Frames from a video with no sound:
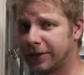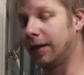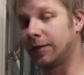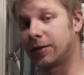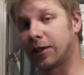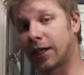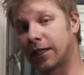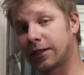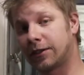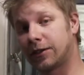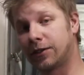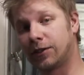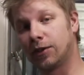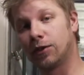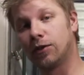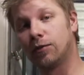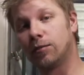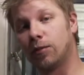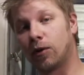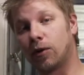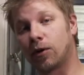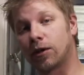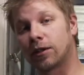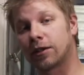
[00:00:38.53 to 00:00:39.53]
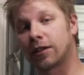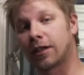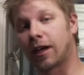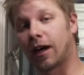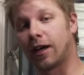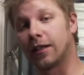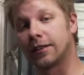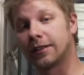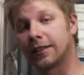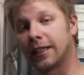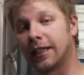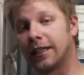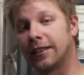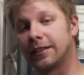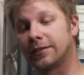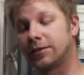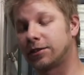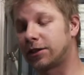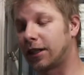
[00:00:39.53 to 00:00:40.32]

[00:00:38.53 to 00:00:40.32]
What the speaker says: I'm trying to do more content,